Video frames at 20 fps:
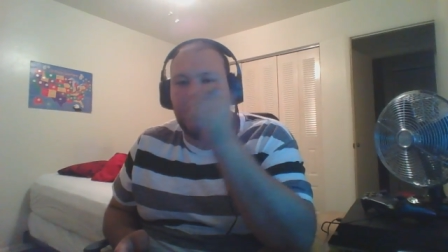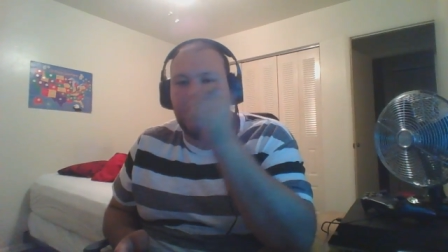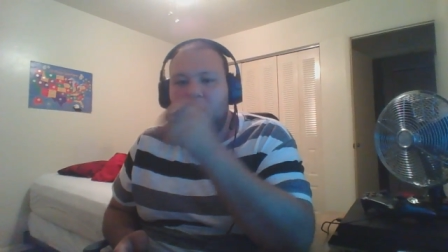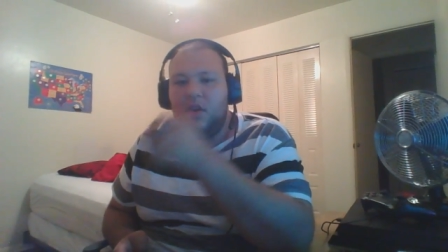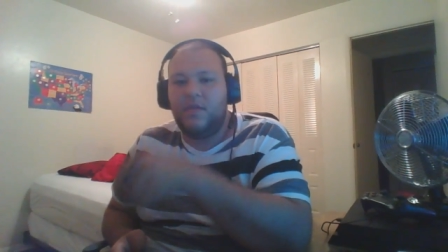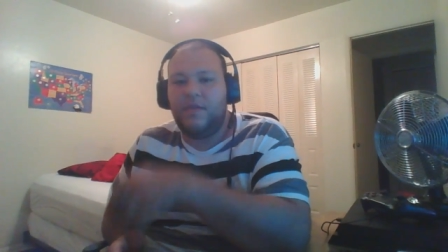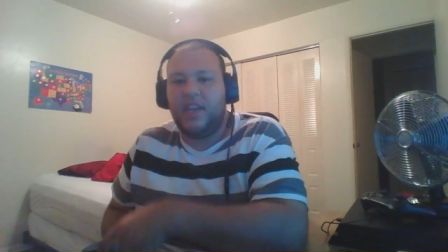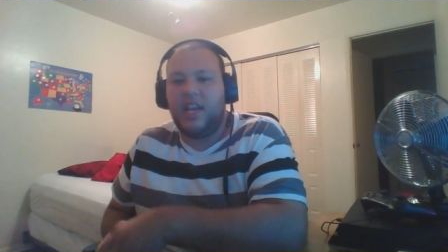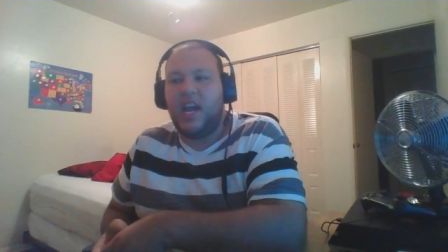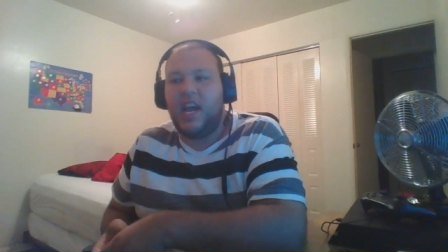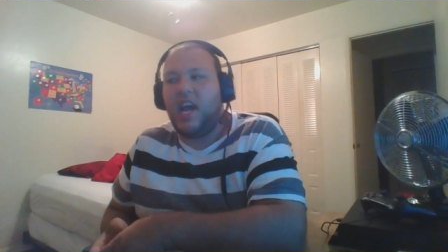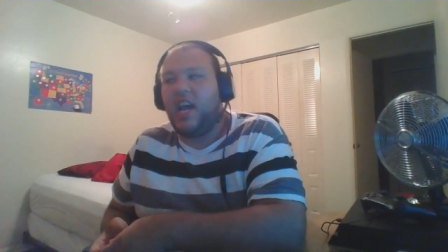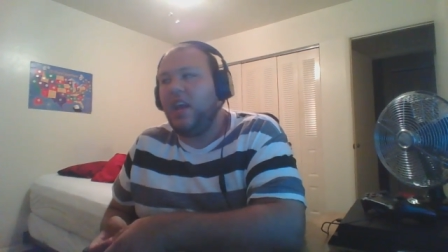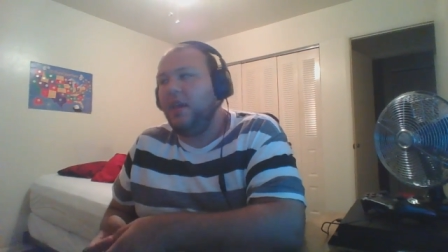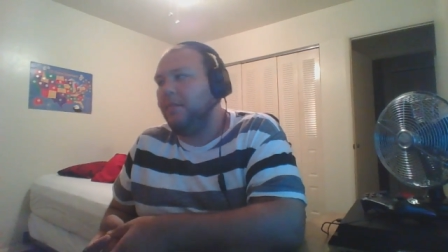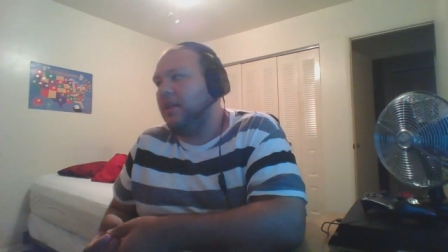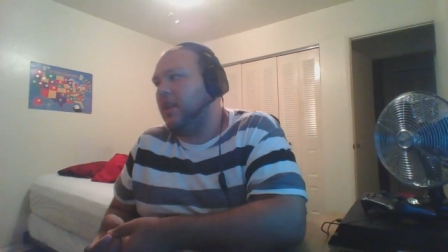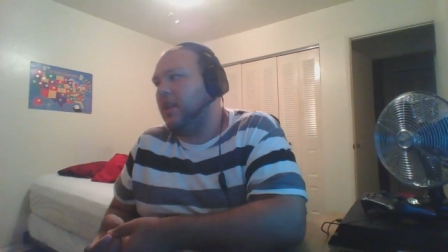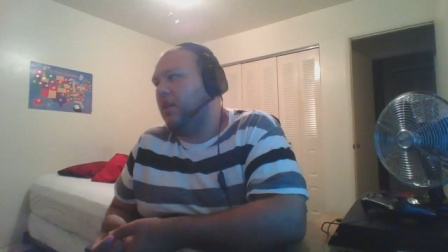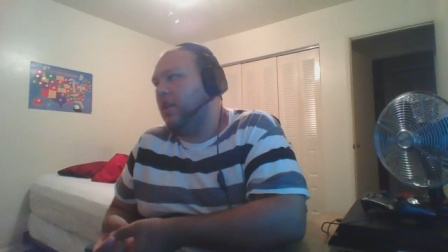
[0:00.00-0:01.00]
movie night,
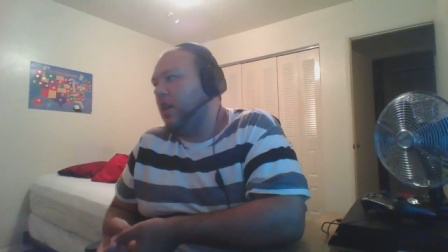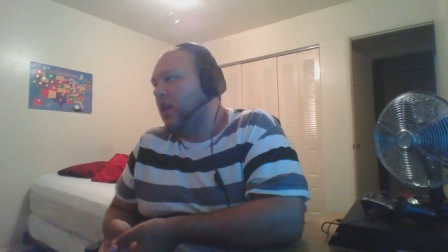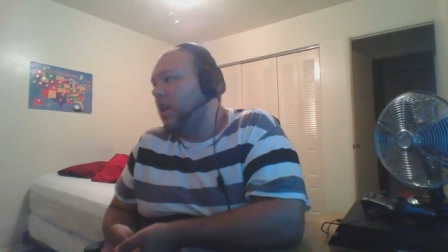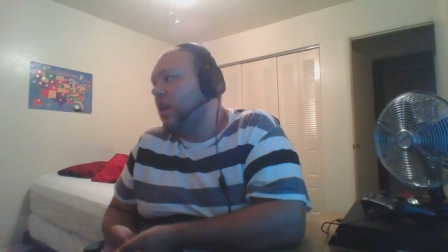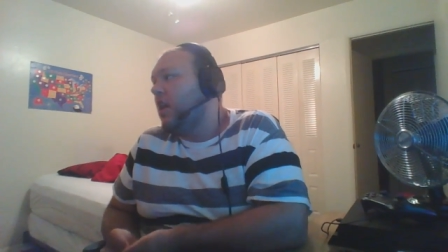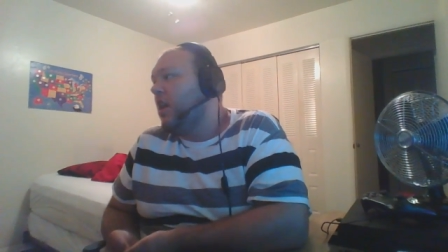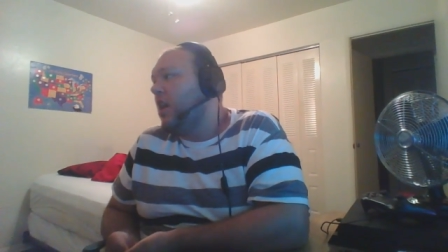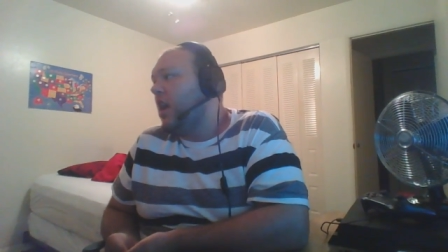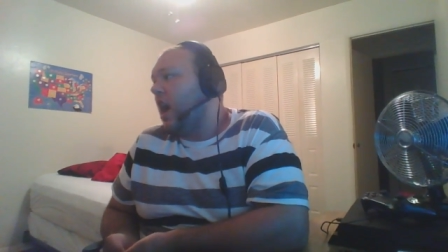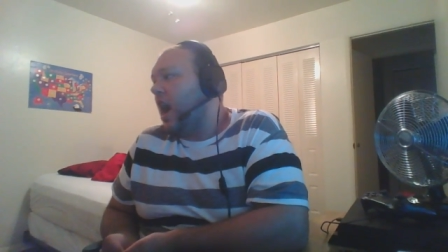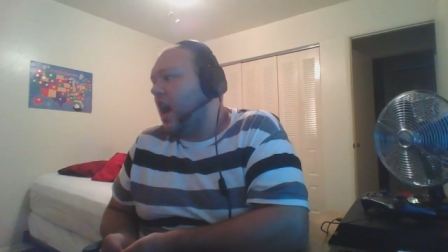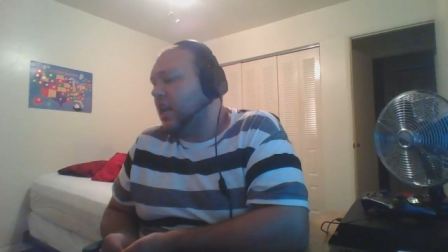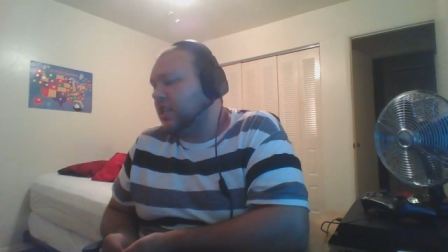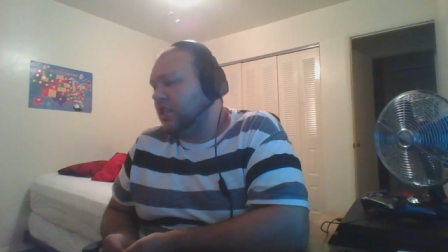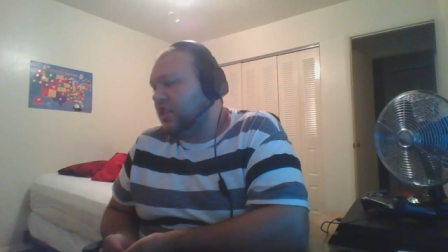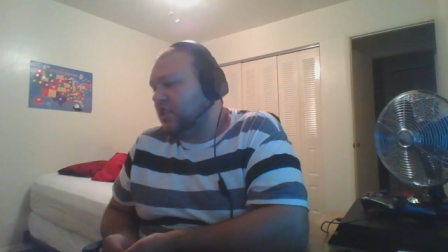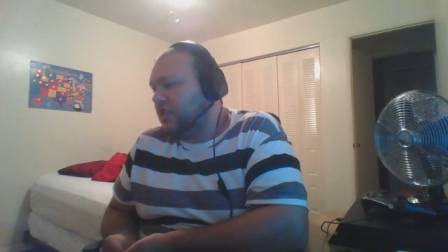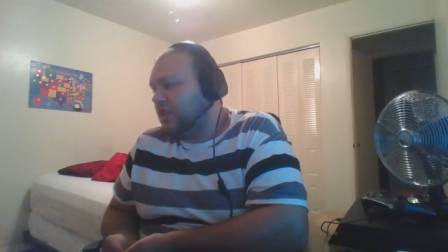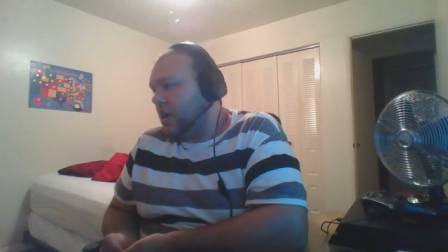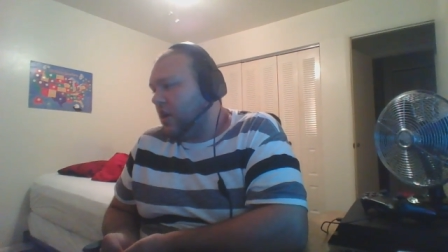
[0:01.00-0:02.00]
but uh, I
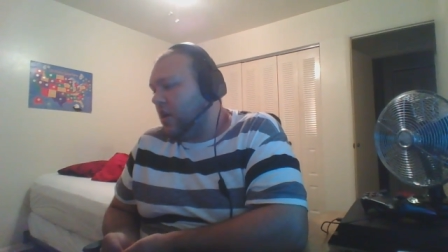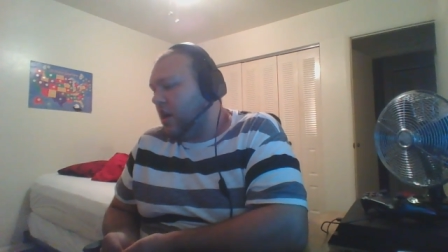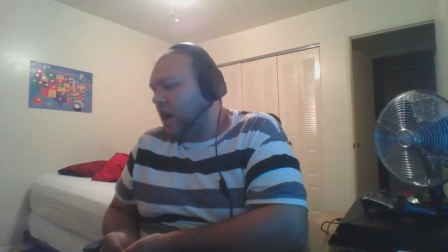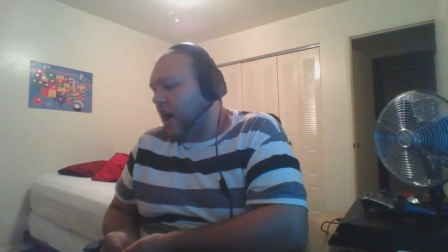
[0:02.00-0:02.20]
just don't.